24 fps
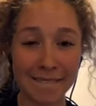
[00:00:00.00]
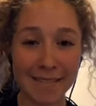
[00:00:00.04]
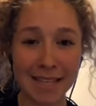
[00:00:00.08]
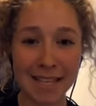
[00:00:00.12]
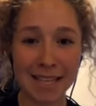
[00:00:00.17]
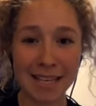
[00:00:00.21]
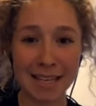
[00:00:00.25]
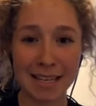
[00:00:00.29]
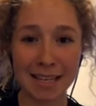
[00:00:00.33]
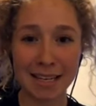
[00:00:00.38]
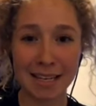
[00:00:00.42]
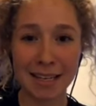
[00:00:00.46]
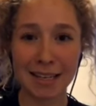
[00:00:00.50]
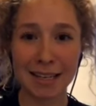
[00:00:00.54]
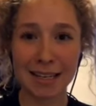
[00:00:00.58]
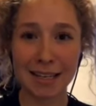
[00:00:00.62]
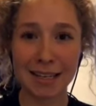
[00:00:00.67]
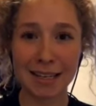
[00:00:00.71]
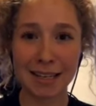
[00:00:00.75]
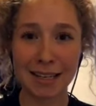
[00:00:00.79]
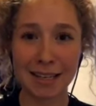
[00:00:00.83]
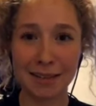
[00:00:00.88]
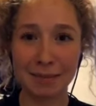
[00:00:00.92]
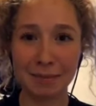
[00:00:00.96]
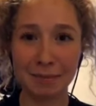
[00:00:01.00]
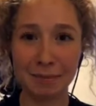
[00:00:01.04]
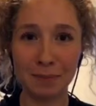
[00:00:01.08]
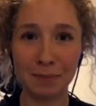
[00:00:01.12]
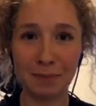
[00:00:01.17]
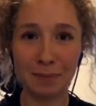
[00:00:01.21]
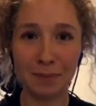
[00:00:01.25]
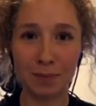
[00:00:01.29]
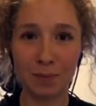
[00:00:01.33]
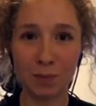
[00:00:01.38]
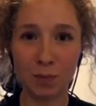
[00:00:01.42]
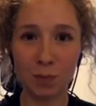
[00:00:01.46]

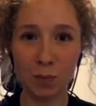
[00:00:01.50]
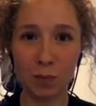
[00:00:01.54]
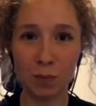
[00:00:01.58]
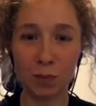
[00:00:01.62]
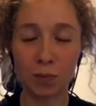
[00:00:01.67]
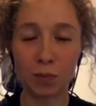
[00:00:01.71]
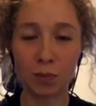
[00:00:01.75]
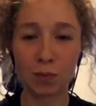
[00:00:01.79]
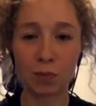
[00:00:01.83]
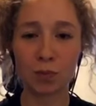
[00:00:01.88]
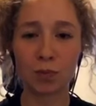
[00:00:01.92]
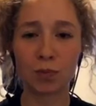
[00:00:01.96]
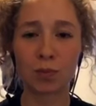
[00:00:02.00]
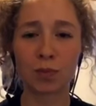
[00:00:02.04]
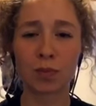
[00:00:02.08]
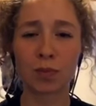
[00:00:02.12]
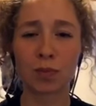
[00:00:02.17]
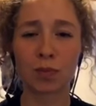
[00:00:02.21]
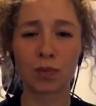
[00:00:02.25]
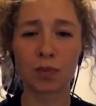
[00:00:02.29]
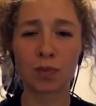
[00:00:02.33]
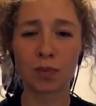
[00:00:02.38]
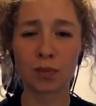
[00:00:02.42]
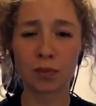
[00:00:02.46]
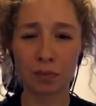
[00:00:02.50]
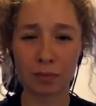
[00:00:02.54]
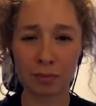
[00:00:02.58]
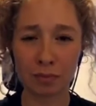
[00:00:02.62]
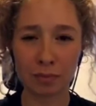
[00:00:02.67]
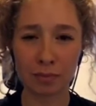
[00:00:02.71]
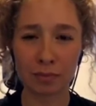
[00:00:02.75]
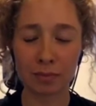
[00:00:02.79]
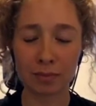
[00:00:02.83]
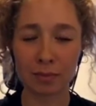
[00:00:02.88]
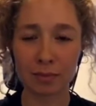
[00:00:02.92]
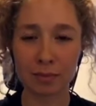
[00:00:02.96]

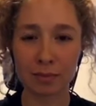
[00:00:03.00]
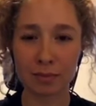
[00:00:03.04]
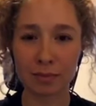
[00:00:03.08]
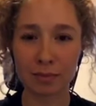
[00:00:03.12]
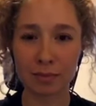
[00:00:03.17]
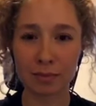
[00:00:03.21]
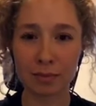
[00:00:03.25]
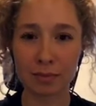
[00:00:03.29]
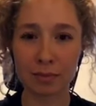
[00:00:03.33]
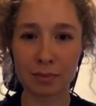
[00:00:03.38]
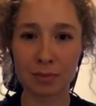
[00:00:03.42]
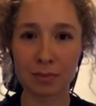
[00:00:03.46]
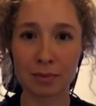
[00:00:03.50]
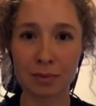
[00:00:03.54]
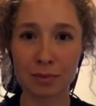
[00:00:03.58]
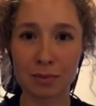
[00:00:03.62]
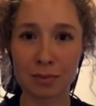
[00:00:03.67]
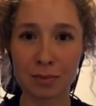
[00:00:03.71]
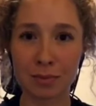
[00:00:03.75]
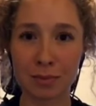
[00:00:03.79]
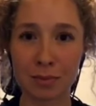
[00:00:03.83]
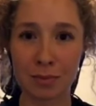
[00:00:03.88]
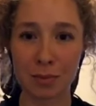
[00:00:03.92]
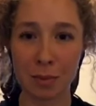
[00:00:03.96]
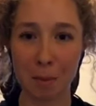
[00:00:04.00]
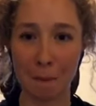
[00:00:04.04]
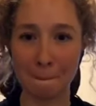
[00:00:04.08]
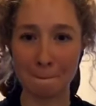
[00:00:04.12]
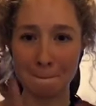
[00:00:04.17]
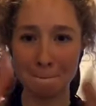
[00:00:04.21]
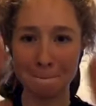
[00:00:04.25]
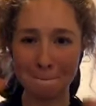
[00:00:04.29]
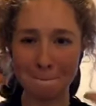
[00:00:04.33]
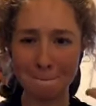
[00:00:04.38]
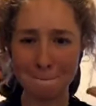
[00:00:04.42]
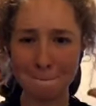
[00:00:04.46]

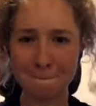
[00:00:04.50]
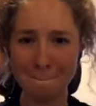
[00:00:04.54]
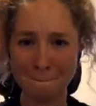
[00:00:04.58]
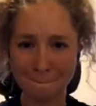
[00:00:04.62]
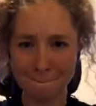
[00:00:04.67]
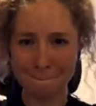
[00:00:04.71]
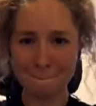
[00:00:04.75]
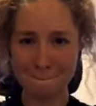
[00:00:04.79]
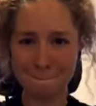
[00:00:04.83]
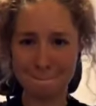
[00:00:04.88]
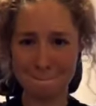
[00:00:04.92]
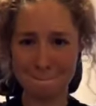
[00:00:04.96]
[no speech]